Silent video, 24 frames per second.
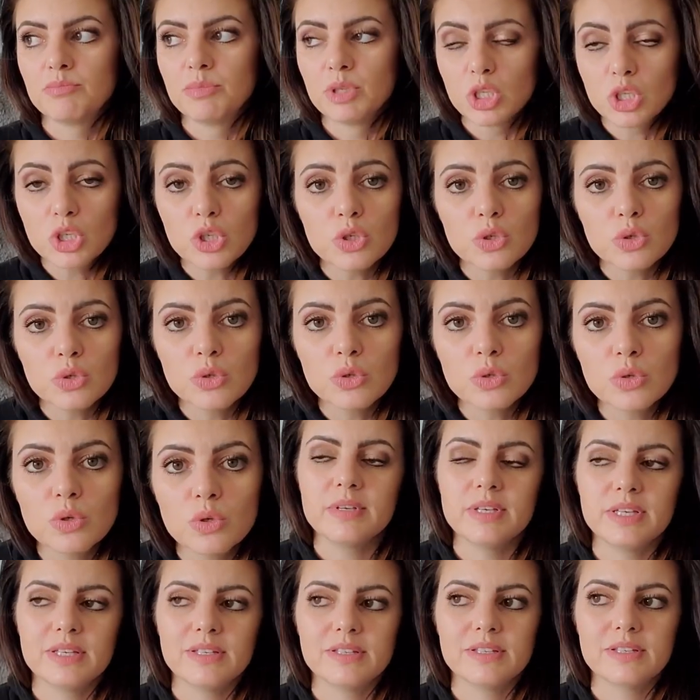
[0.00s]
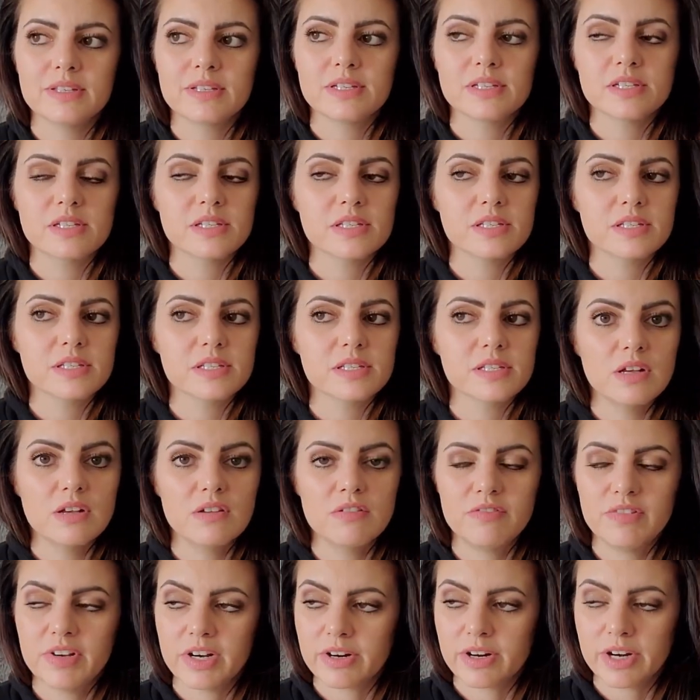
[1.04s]
Blu is
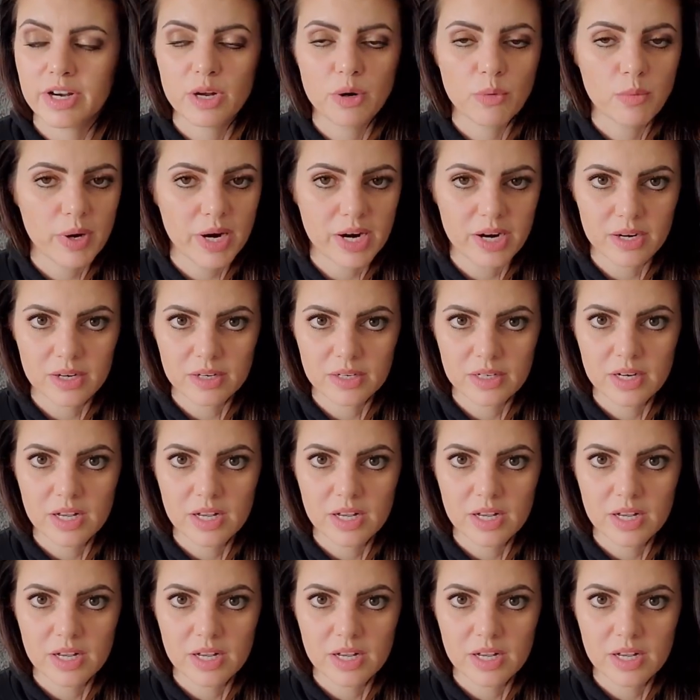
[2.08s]
very aware.